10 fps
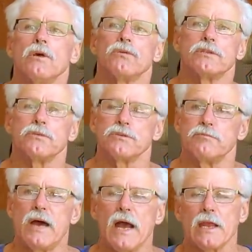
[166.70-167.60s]
was it was
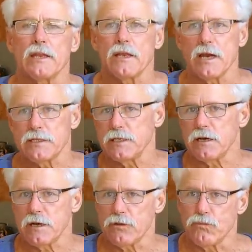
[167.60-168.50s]
back in nineteen
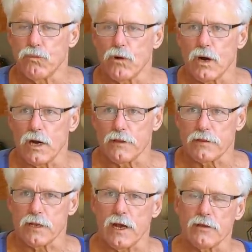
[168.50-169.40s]
ninety-one
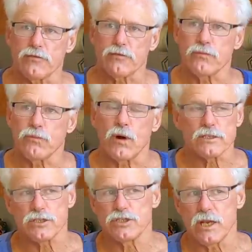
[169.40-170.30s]
that I
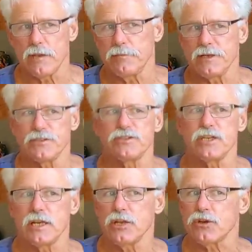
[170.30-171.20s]
watched J B
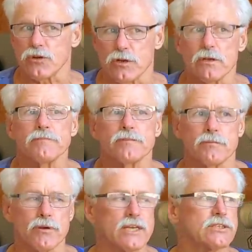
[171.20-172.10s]
Senior, the
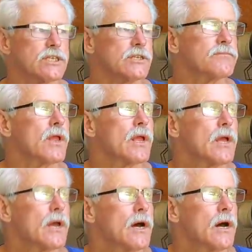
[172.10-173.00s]
president,
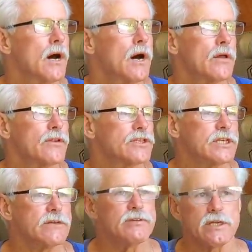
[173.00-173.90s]
on the
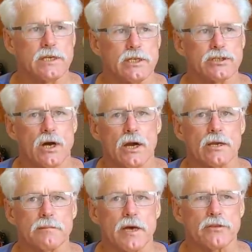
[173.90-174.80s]
T V talking
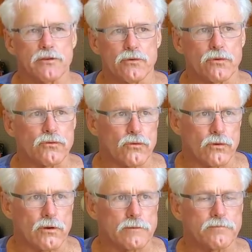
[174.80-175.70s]
about the New World Order.